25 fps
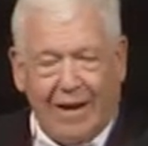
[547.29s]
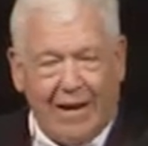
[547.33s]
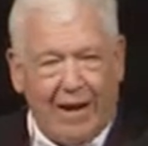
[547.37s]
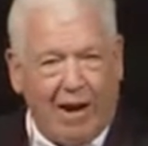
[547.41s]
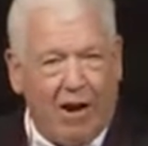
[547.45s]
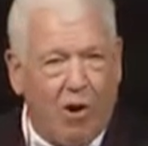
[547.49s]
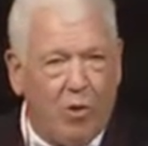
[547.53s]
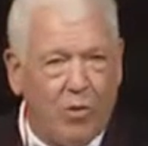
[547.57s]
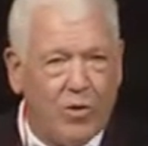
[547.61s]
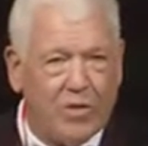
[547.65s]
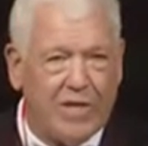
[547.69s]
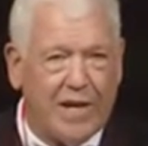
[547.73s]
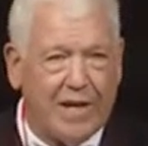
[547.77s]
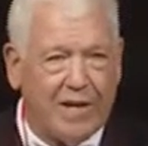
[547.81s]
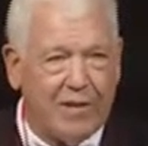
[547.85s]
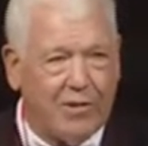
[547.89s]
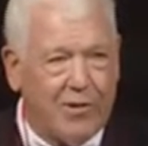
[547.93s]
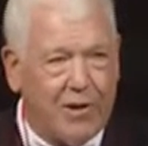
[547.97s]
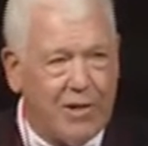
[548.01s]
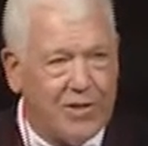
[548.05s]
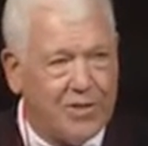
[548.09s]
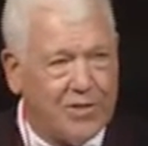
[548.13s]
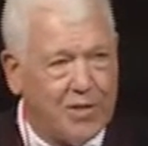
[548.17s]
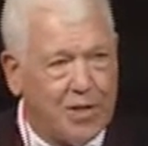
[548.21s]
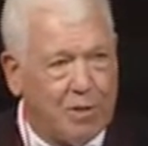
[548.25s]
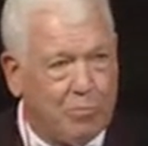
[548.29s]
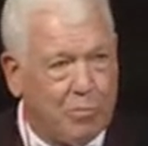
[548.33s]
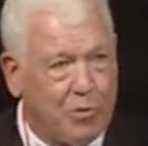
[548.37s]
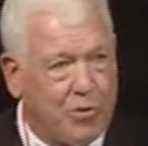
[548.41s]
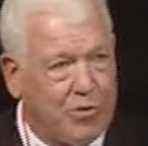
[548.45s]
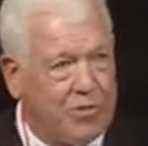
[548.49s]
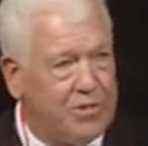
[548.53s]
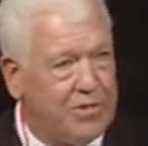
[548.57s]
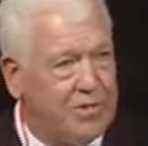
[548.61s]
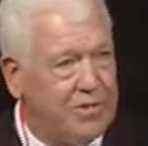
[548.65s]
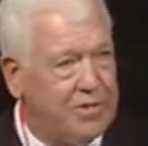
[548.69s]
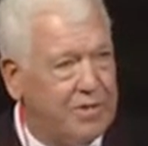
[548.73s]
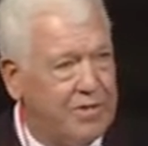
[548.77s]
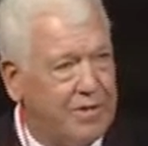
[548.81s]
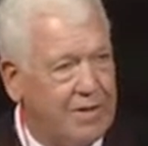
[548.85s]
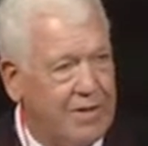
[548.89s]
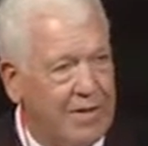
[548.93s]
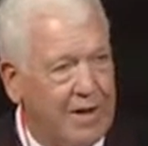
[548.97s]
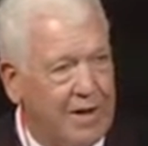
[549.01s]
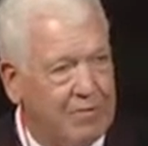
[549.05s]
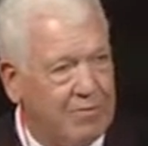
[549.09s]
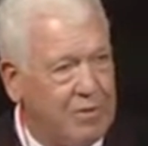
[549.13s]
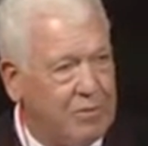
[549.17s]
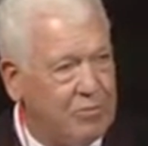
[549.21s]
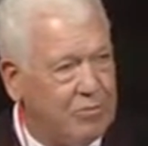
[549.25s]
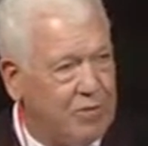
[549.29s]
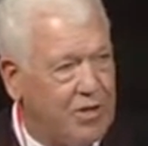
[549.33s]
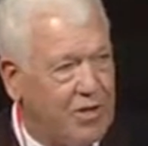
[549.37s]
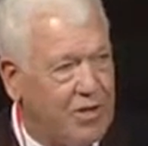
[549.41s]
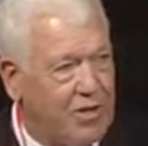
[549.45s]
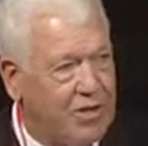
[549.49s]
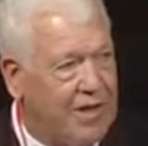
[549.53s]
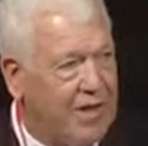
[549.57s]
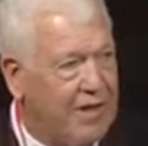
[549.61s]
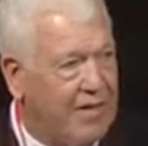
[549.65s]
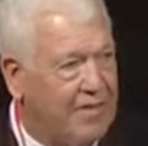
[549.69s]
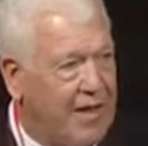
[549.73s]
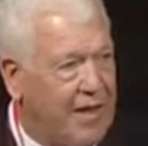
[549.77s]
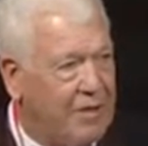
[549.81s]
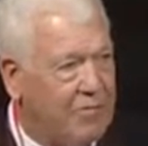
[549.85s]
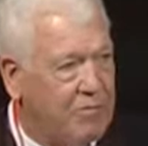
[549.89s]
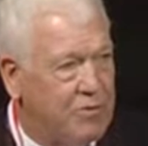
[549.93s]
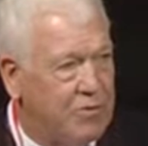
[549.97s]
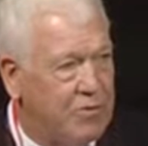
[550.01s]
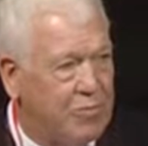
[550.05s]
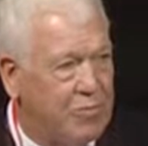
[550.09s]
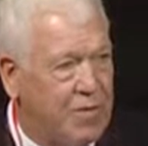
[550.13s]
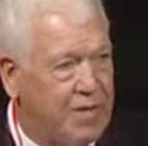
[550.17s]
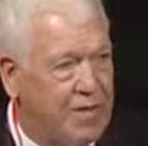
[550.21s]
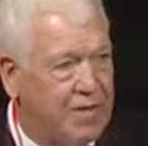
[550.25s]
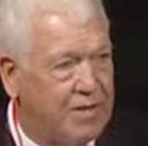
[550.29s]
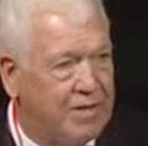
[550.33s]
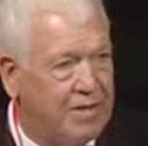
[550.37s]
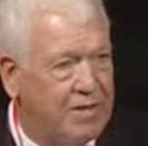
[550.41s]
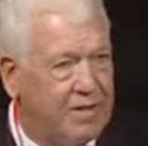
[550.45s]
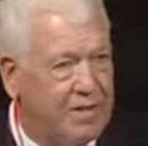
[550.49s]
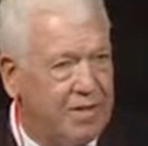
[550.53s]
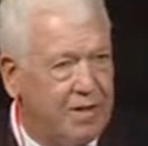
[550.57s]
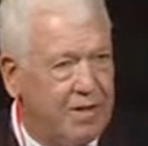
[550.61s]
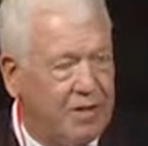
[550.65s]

I always had great skippers. I was lucky in that respect.